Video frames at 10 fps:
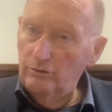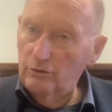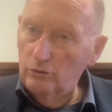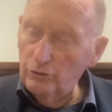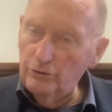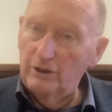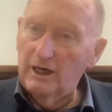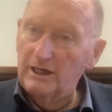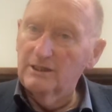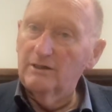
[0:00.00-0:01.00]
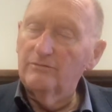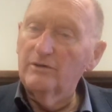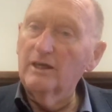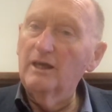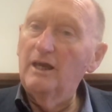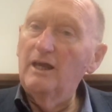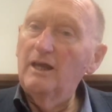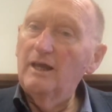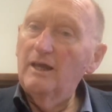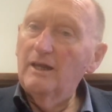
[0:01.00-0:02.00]
go through that suffering
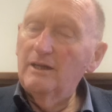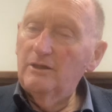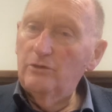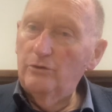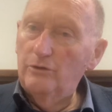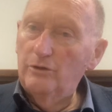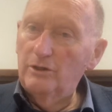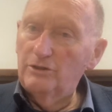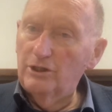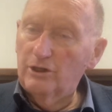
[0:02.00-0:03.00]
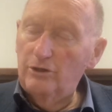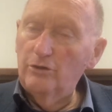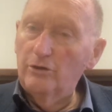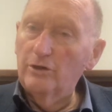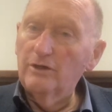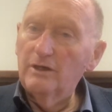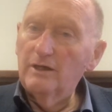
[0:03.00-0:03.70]
to secure